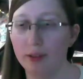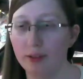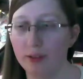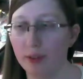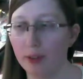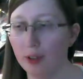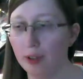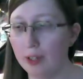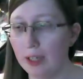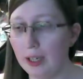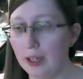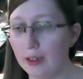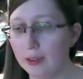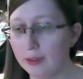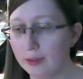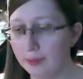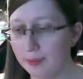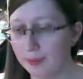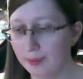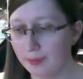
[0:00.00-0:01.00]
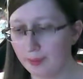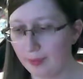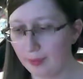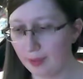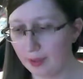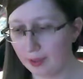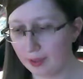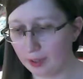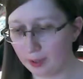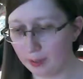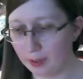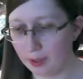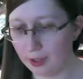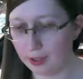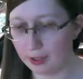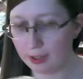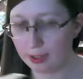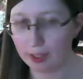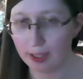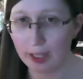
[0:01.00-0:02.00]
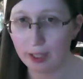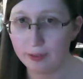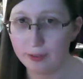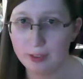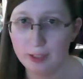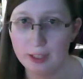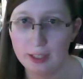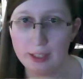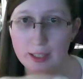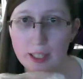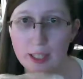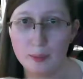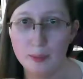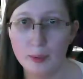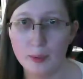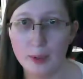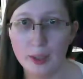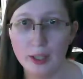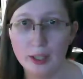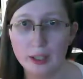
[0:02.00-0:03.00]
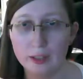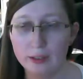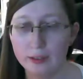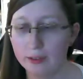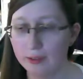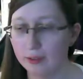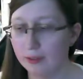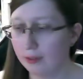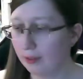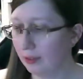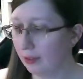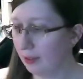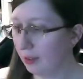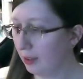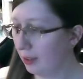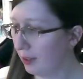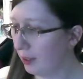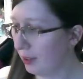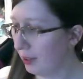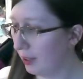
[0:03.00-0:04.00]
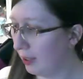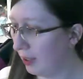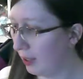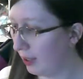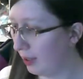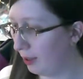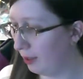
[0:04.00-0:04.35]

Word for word: fall down. Somebody just left it at that point. Um,